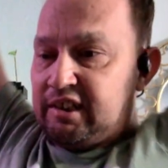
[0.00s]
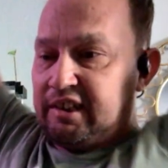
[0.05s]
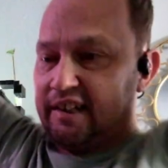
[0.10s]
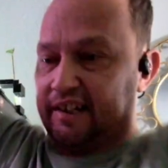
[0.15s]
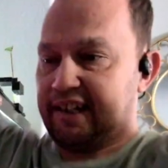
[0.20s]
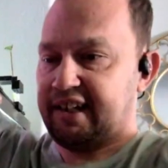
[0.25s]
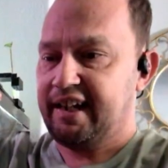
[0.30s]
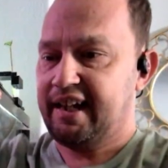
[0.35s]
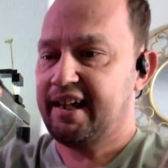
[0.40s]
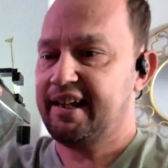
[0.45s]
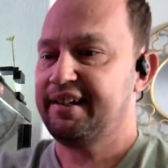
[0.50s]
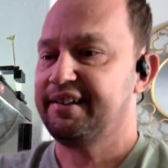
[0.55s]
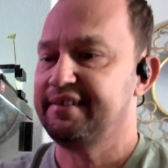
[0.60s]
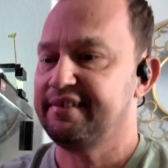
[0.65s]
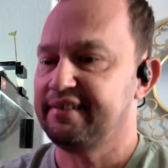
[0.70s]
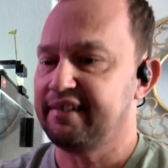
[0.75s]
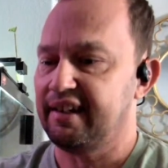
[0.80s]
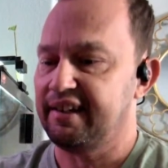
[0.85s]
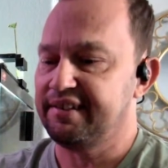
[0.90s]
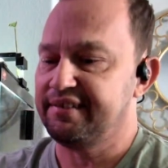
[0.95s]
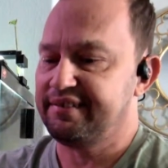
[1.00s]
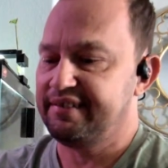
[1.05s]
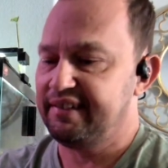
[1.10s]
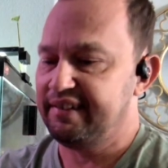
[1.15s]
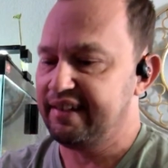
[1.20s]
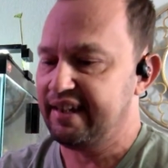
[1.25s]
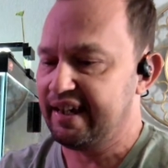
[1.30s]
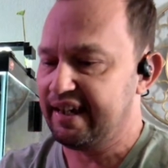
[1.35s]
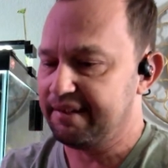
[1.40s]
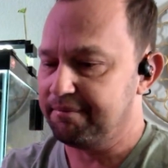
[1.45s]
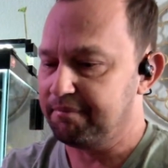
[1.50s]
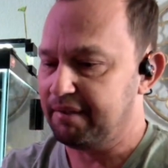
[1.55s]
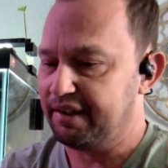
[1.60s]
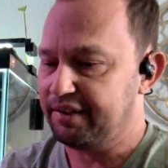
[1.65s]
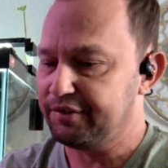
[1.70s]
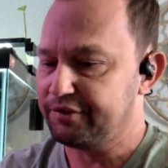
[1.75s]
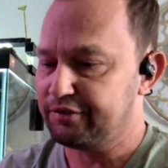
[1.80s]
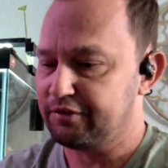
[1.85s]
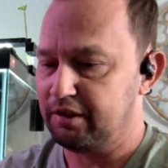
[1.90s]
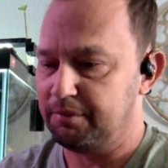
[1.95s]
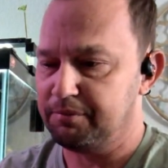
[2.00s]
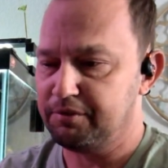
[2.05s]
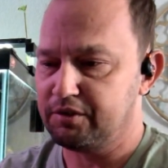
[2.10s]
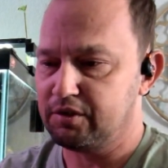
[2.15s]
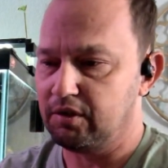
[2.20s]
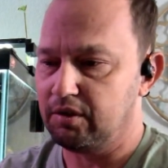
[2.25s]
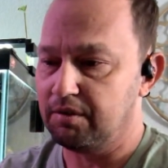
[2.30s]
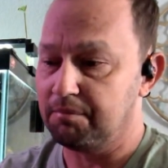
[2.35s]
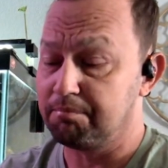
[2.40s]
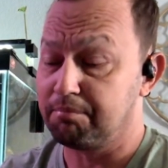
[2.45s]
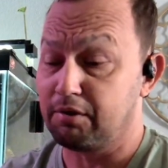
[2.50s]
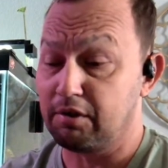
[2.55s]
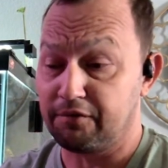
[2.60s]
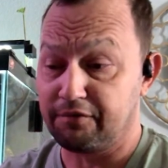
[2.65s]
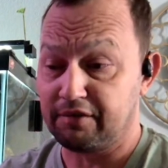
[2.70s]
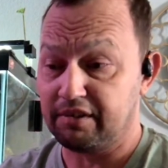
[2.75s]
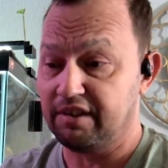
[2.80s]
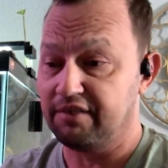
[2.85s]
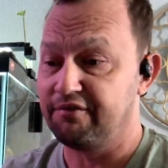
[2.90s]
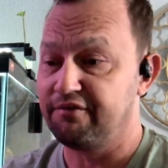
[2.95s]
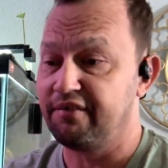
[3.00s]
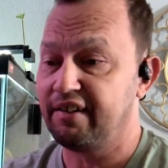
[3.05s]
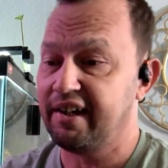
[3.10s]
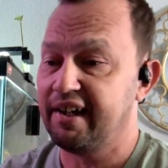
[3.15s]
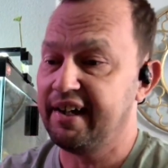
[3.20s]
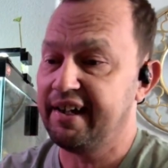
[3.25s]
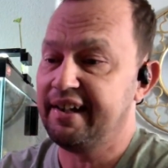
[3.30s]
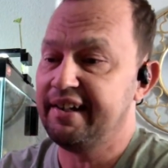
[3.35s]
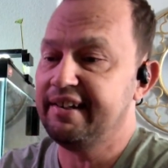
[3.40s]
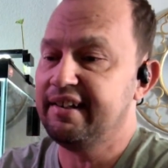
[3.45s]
and I see that my stream's going perfectly fine.